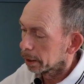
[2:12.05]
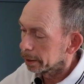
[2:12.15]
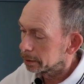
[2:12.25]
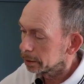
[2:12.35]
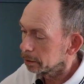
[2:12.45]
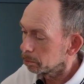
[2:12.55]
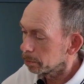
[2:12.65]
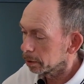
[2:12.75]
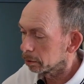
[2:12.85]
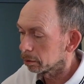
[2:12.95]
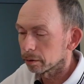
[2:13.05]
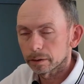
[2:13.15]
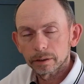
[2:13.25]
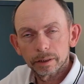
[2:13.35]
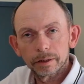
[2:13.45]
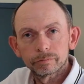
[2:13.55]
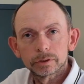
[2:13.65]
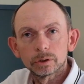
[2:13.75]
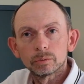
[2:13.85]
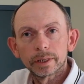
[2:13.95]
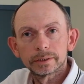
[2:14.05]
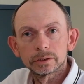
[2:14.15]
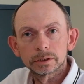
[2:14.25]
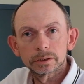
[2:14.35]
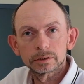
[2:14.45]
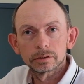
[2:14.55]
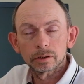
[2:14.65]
18mm f2 lens